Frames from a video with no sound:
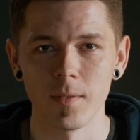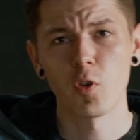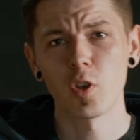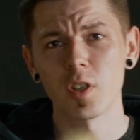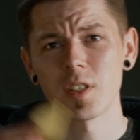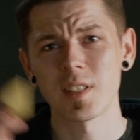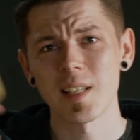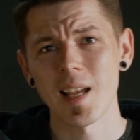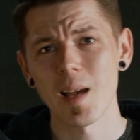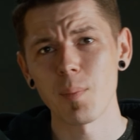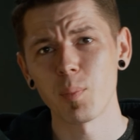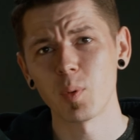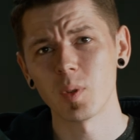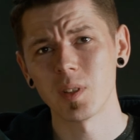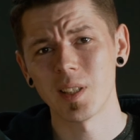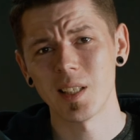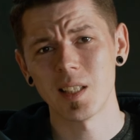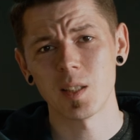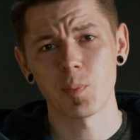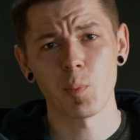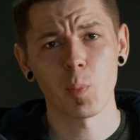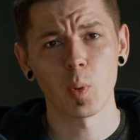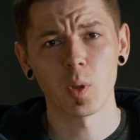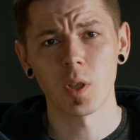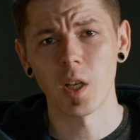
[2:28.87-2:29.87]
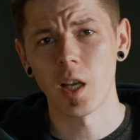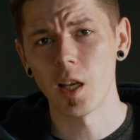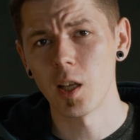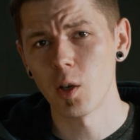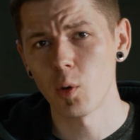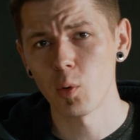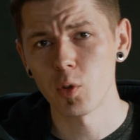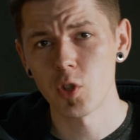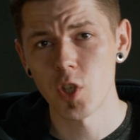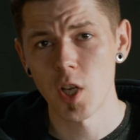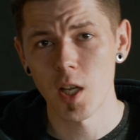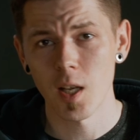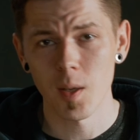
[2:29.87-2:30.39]
For example, these
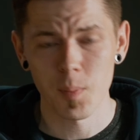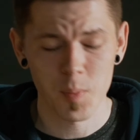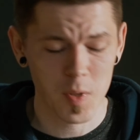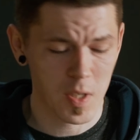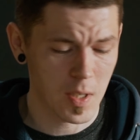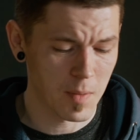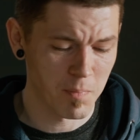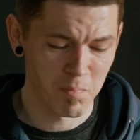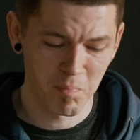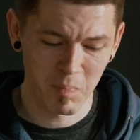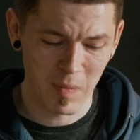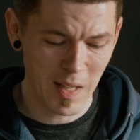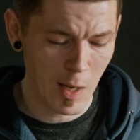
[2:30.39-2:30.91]
potato chips,